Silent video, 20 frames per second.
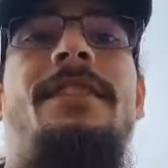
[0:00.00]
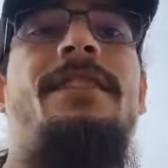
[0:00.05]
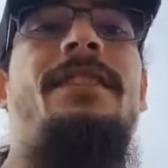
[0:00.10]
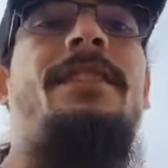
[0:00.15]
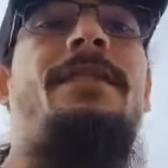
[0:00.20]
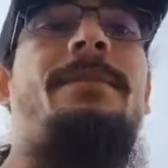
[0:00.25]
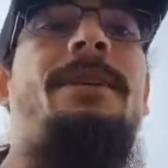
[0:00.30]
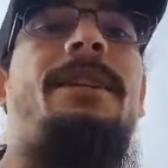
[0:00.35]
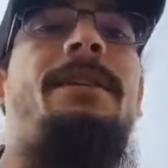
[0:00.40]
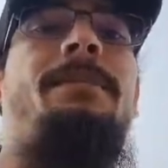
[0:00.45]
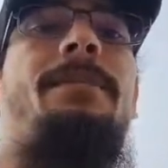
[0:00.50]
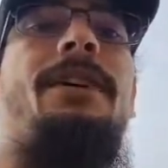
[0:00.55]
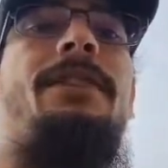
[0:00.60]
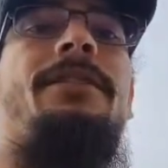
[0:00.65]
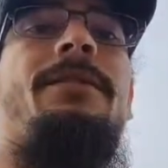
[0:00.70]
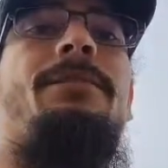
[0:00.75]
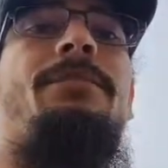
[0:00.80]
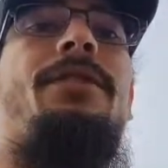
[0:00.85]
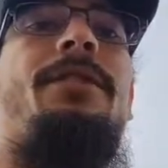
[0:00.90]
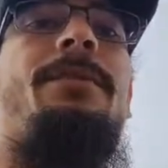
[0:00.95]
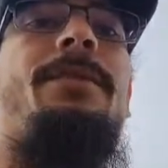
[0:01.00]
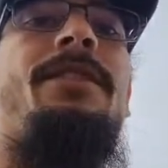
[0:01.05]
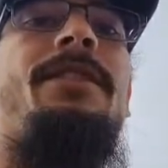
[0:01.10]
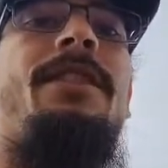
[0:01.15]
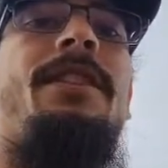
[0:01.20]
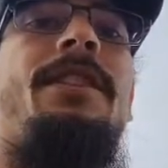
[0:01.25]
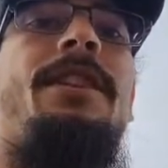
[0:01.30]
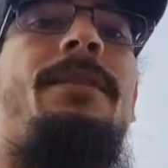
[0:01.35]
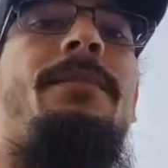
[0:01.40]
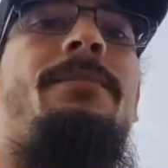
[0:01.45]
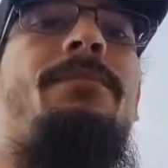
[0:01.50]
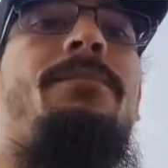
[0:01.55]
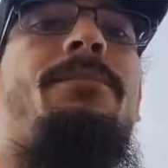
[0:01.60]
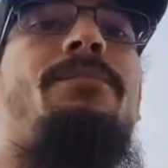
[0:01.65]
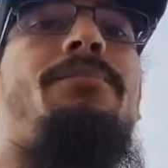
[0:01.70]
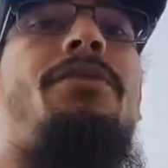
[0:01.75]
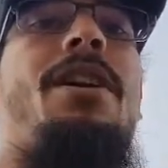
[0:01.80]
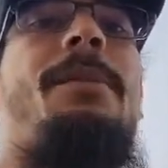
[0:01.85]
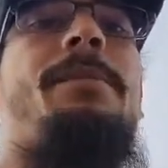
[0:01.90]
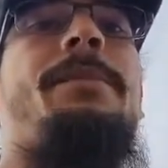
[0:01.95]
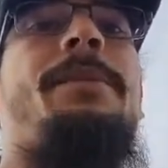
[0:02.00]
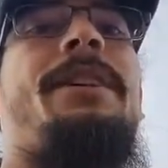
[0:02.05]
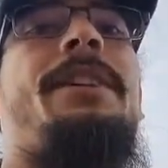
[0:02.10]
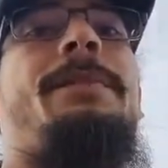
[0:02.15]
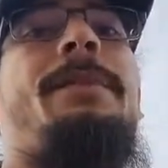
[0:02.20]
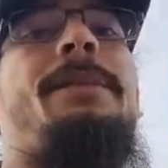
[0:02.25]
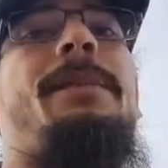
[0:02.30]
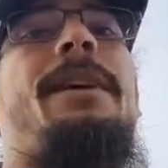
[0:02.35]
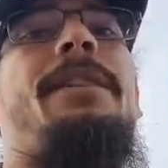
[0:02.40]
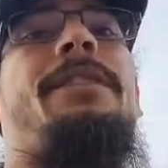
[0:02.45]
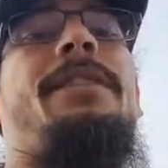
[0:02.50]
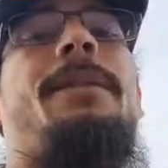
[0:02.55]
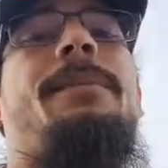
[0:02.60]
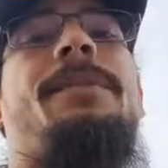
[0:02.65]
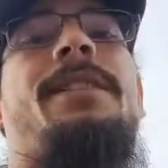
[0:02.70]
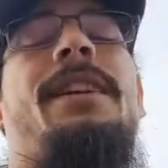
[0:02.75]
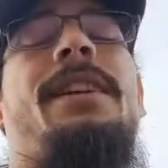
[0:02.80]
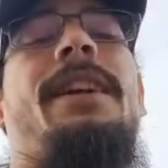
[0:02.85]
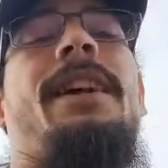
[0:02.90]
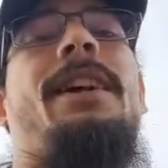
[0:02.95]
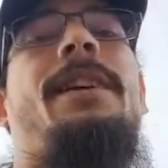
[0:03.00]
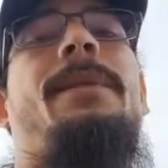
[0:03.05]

these are going to be mounted pretty much, uh, probably going to be mounted upside